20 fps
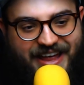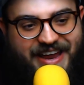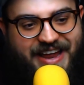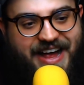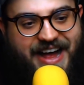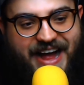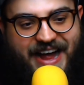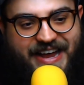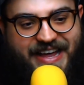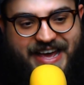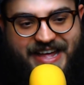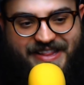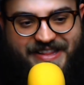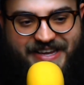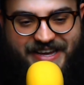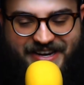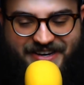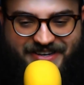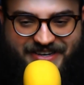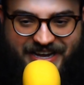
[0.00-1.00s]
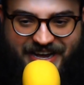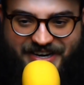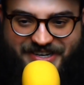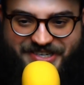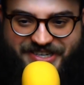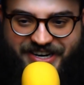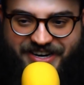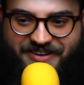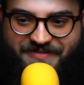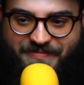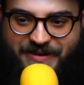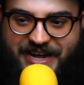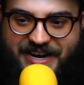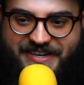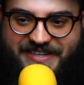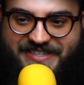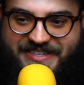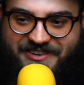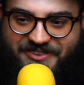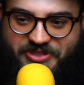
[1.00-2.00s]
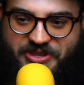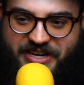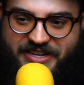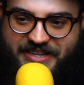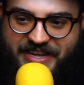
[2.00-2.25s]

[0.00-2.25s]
I get the intention, but I just don't think